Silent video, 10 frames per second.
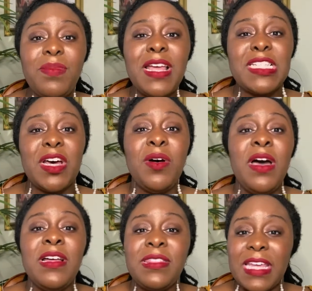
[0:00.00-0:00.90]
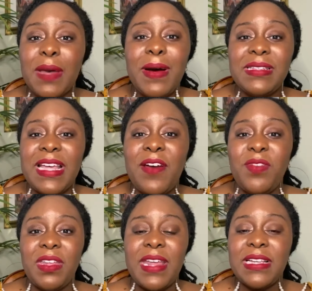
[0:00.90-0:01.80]
So think about that for
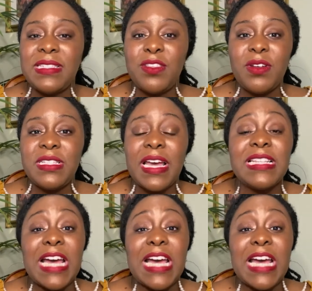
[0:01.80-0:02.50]
the next 30 seconds.